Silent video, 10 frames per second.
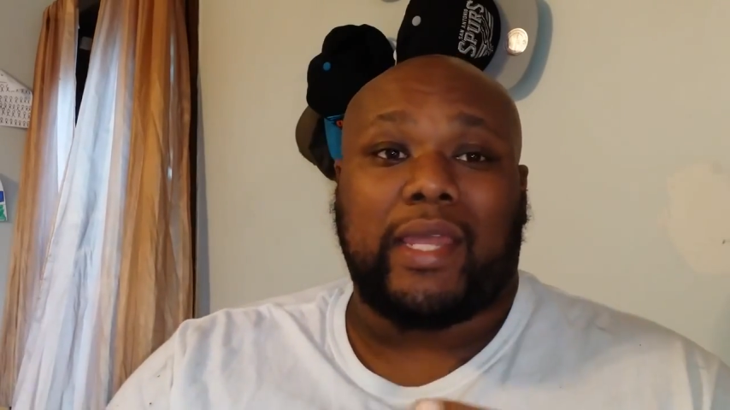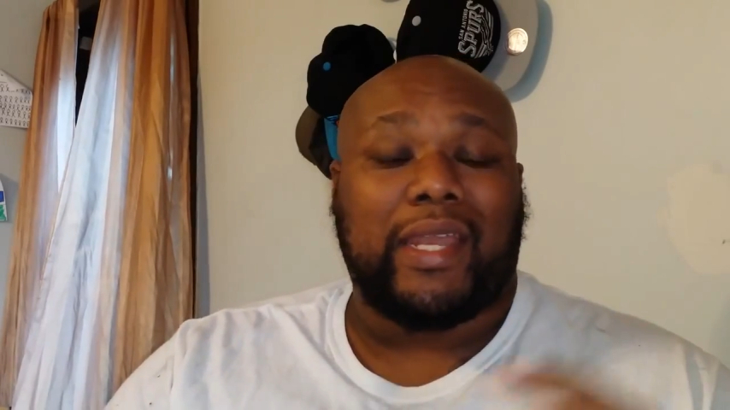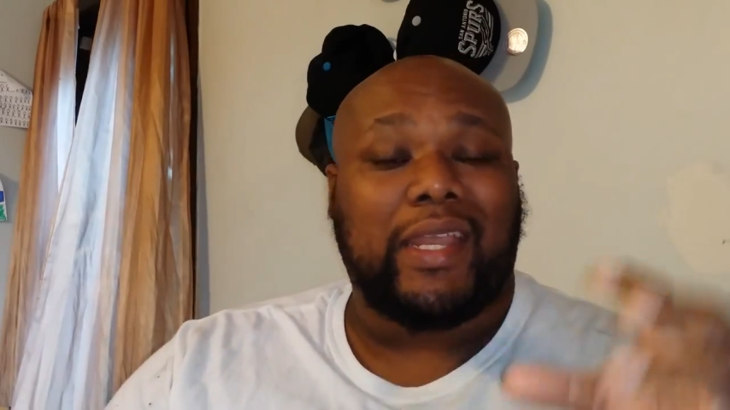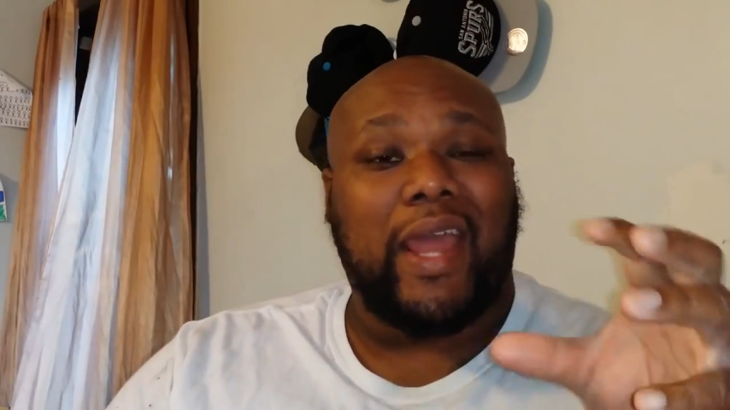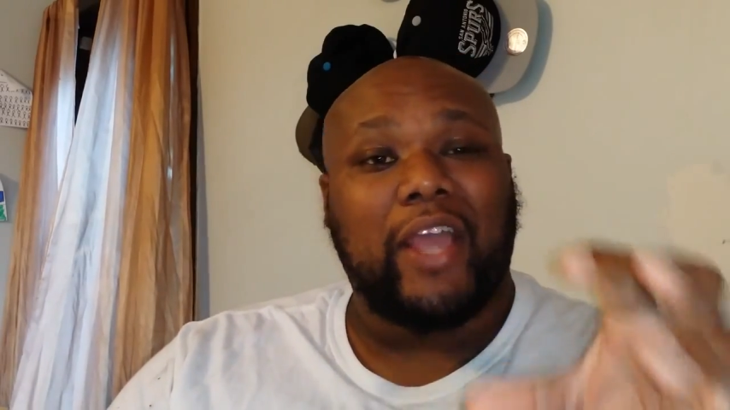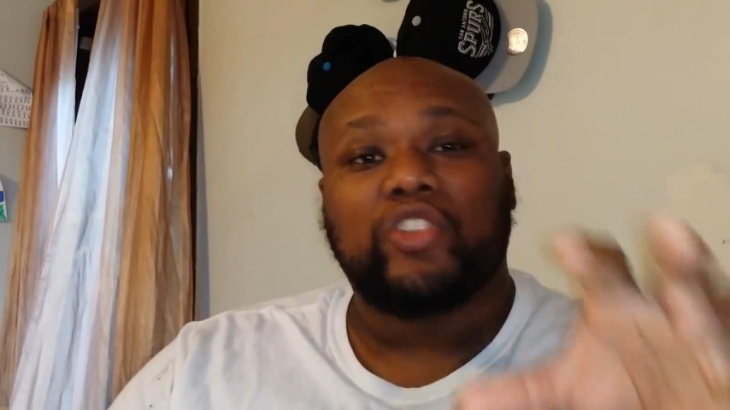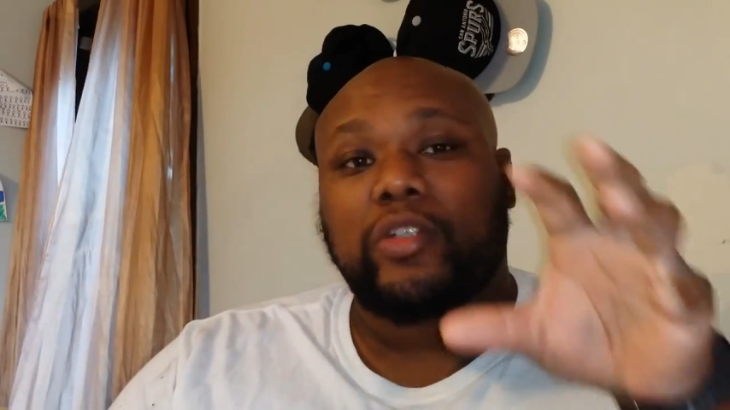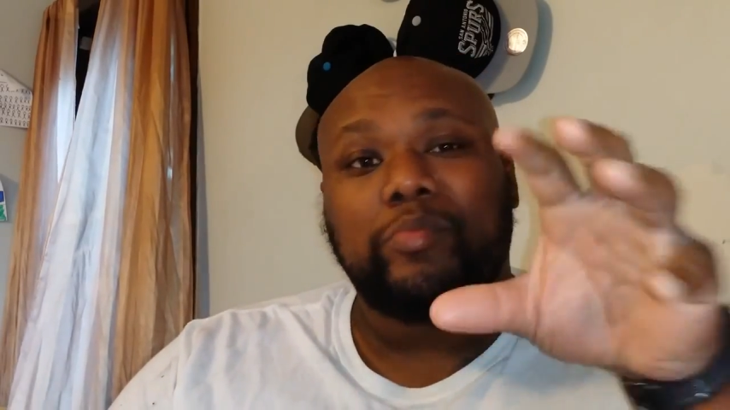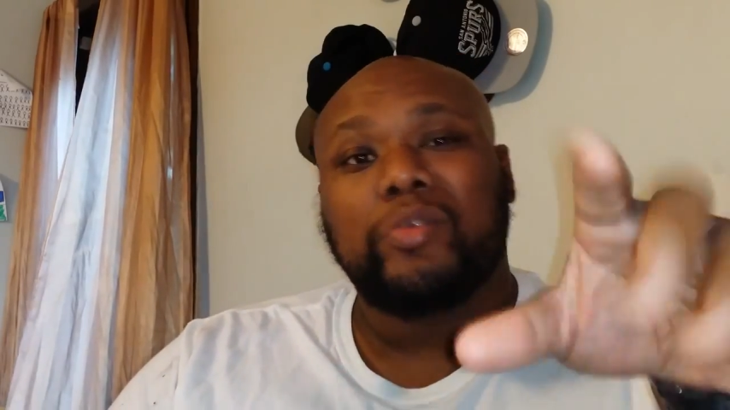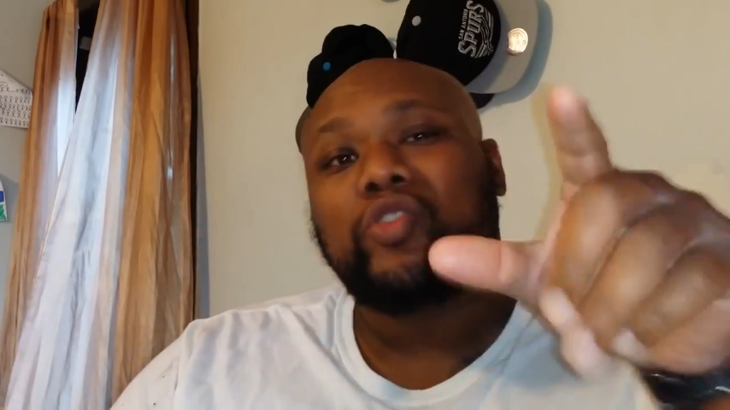and actually
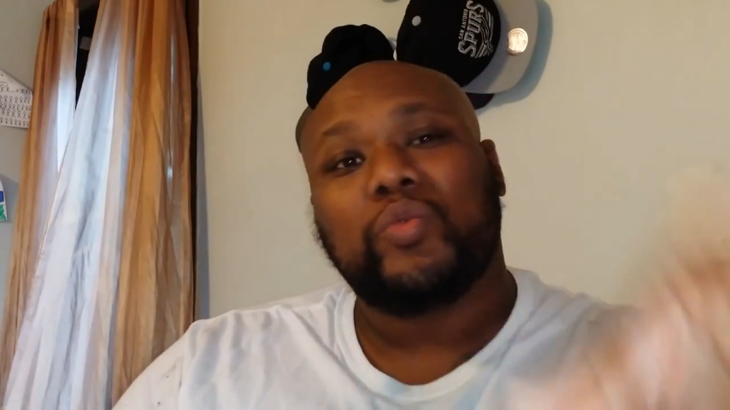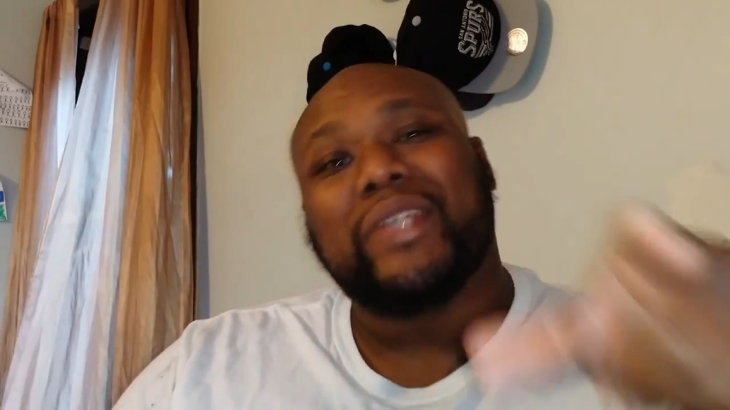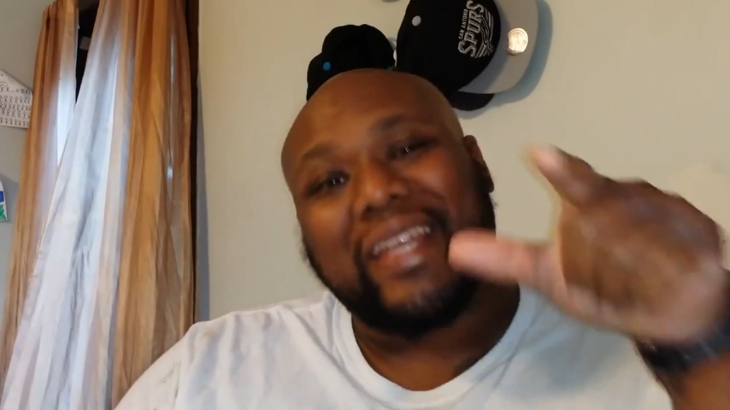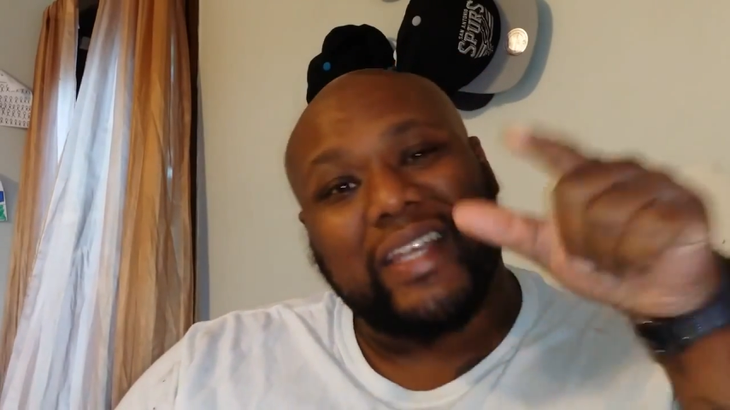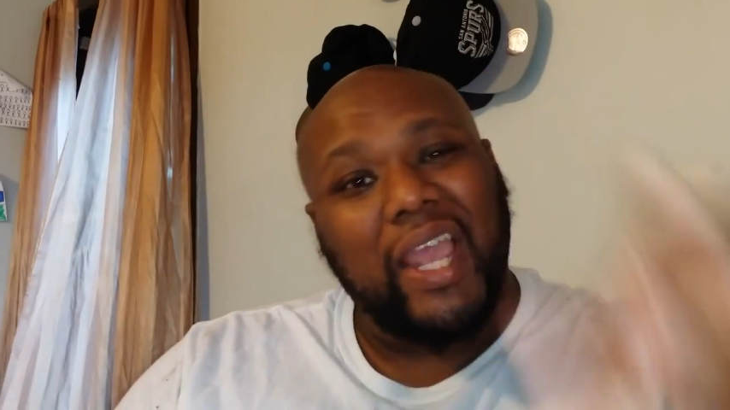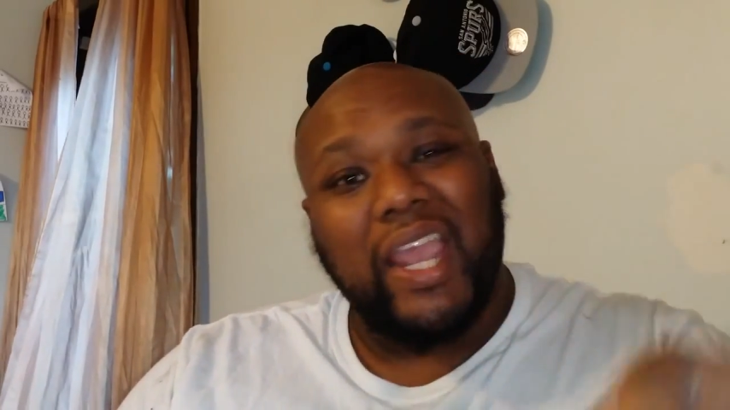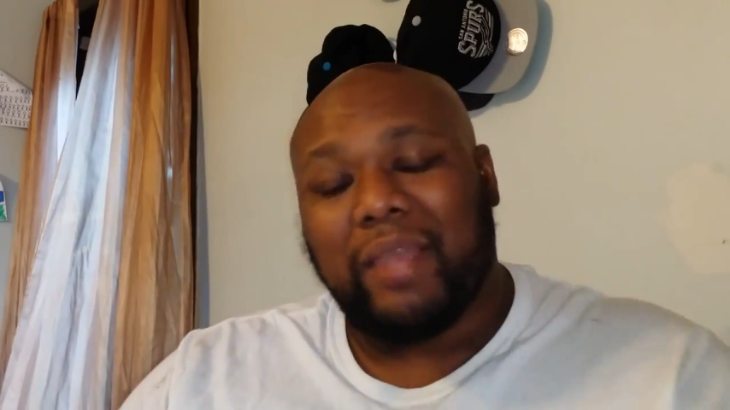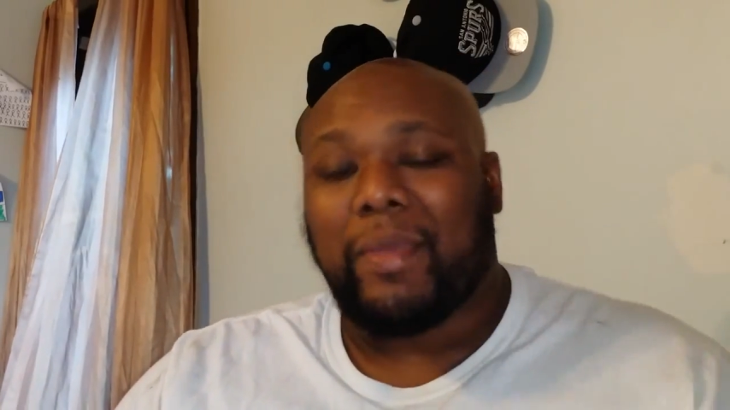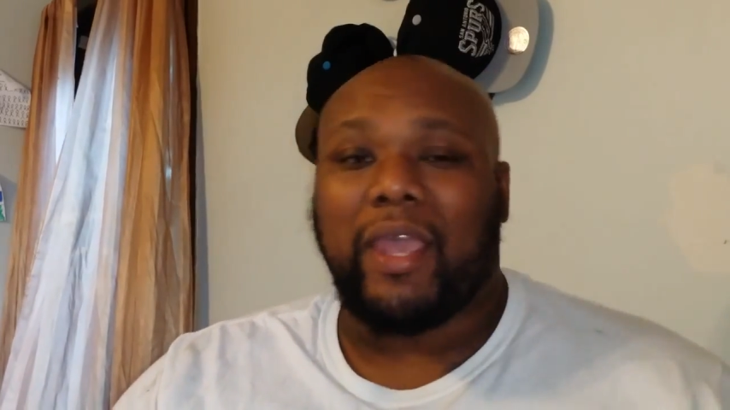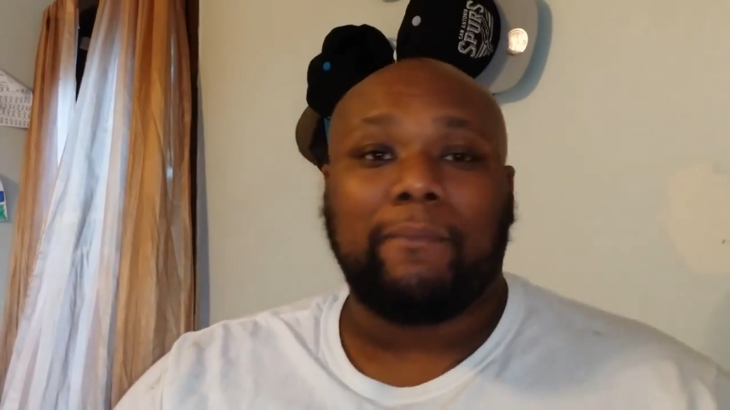put you in the
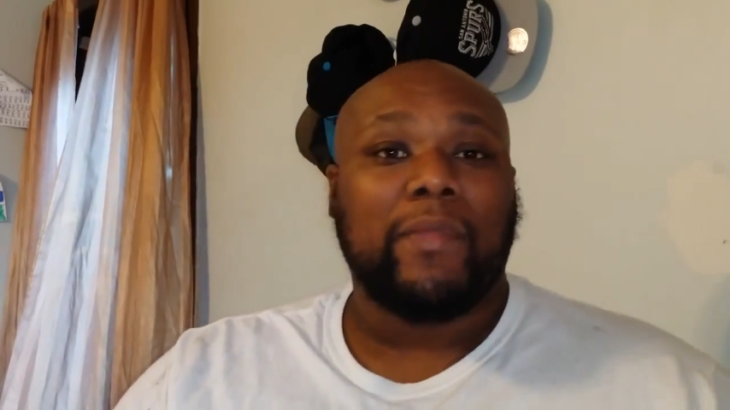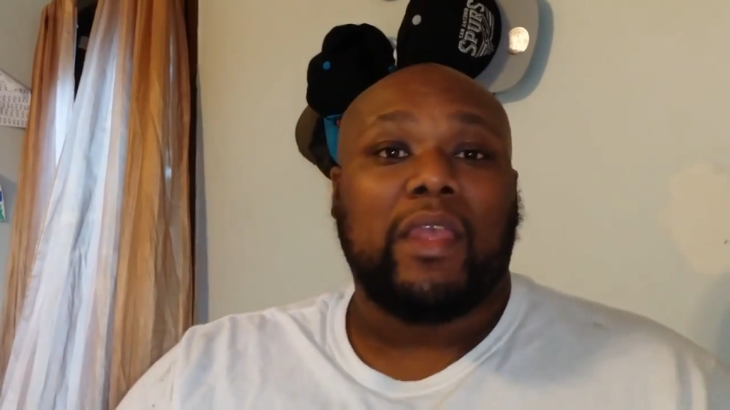game, man.